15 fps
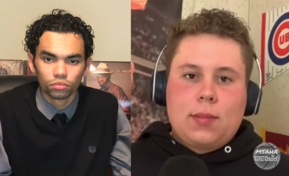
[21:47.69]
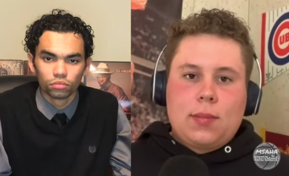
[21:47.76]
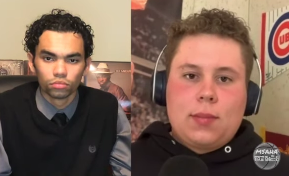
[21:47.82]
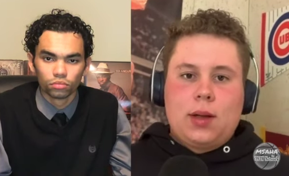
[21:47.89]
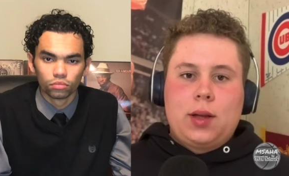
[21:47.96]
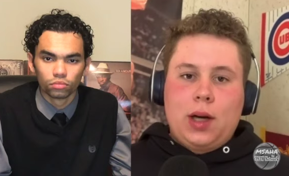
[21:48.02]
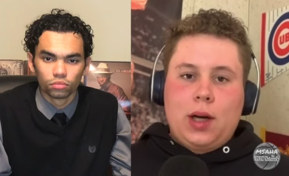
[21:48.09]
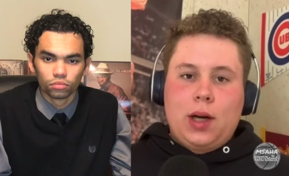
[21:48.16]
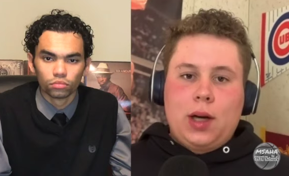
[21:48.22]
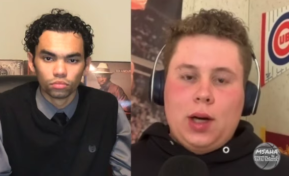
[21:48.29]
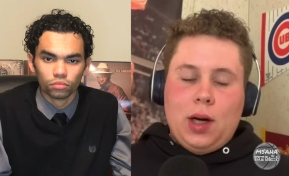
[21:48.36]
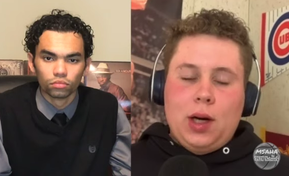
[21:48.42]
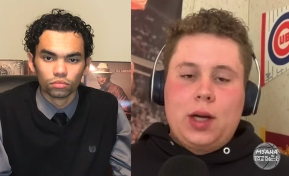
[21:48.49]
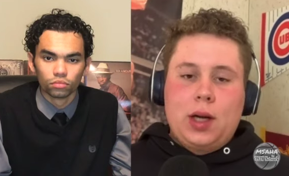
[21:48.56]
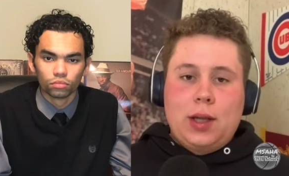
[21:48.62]
Speaker 1: but uh,
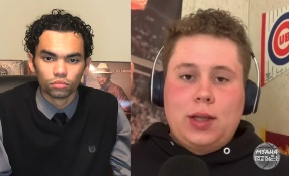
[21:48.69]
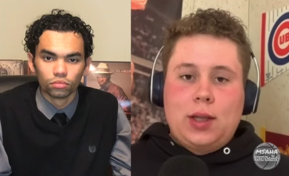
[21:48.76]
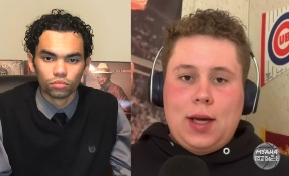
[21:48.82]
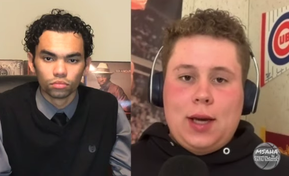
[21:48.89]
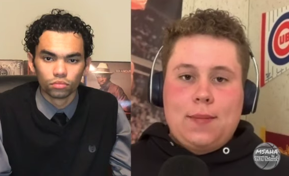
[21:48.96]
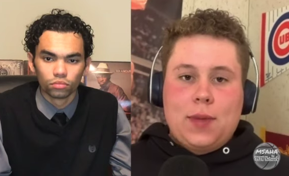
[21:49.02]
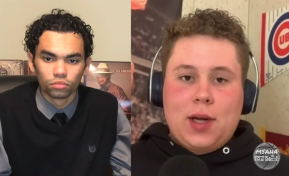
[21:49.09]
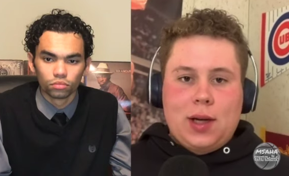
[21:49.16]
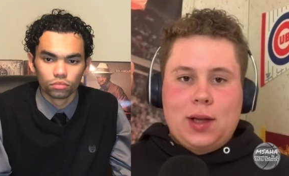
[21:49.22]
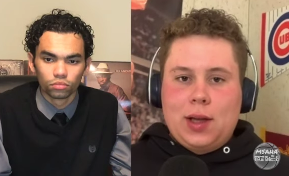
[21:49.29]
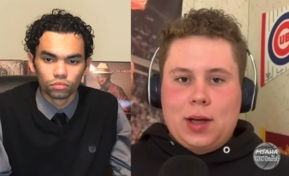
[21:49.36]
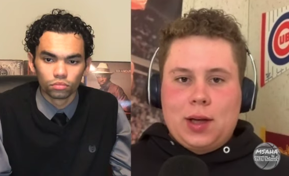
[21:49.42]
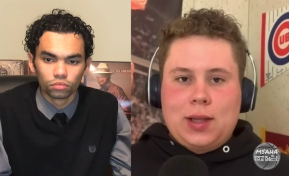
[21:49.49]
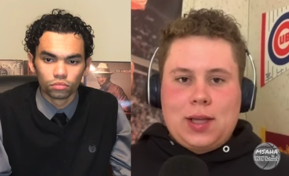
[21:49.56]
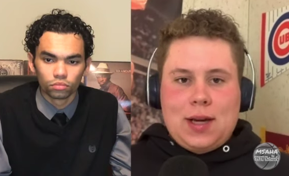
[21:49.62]
they're a good team.
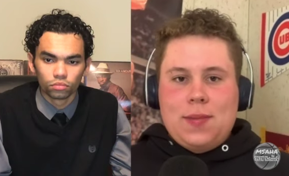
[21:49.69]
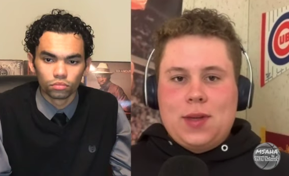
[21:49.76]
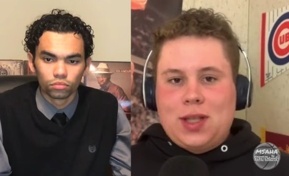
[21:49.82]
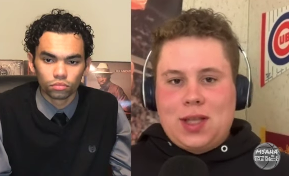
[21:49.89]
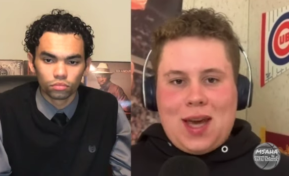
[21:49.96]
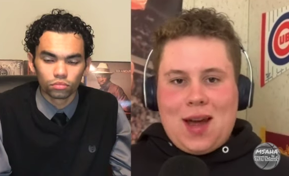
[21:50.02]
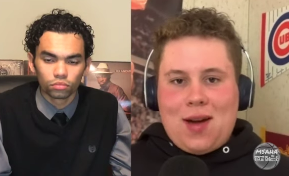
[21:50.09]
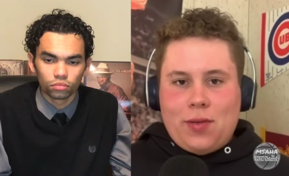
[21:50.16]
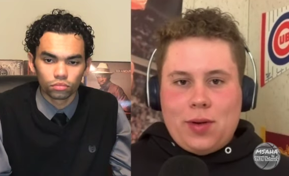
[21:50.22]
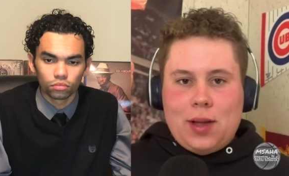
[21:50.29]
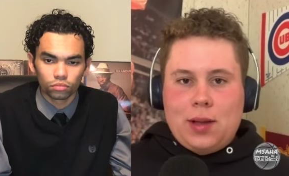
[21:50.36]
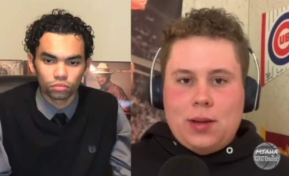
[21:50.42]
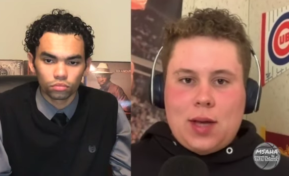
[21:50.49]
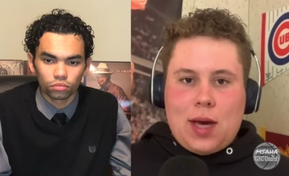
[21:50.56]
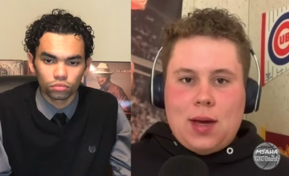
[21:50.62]
They're they're a team that you can't
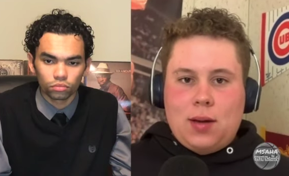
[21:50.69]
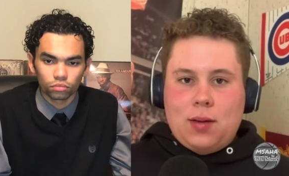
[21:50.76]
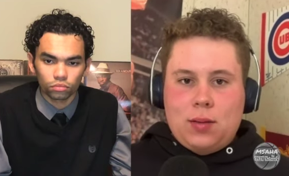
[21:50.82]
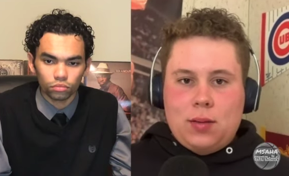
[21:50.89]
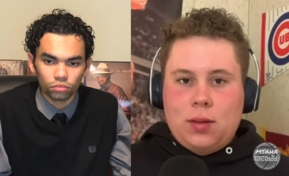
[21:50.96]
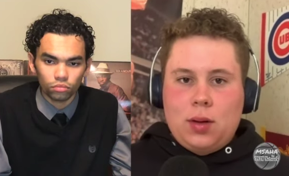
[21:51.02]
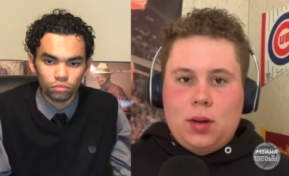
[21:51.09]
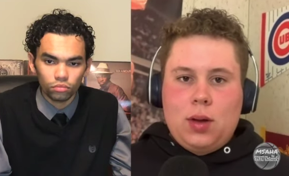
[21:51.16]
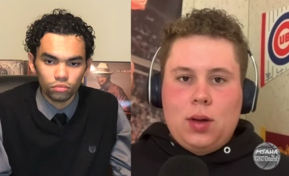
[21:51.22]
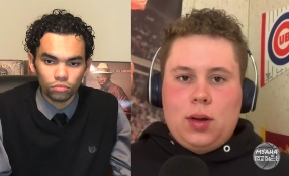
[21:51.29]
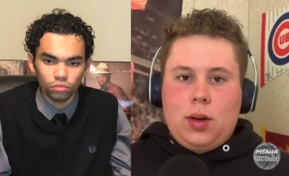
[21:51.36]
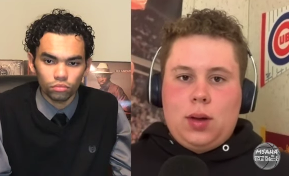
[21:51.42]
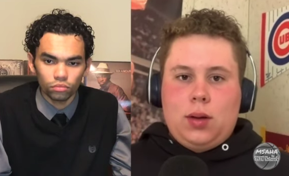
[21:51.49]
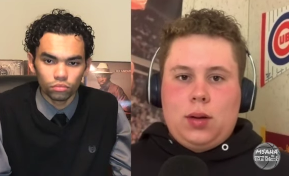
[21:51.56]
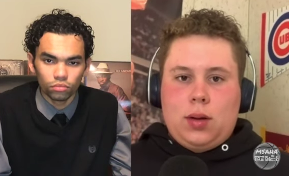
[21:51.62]
really take.
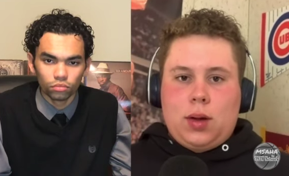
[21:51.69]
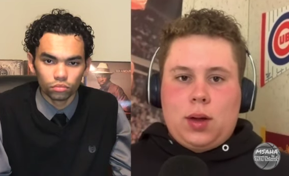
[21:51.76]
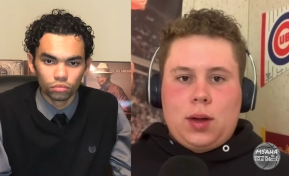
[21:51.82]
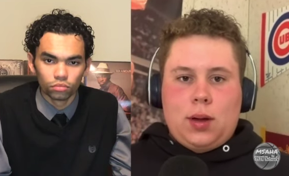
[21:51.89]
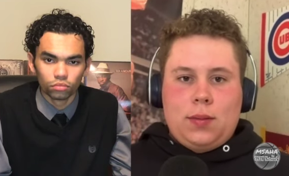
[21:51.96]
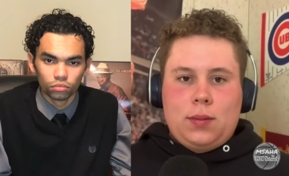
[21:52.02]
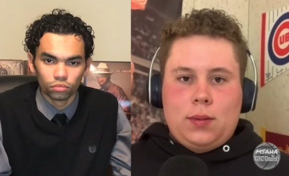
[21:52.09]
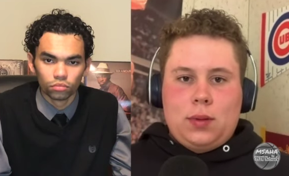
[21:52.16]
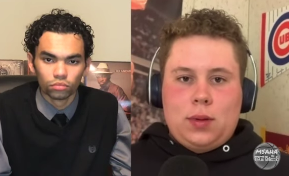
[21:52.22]
Uh,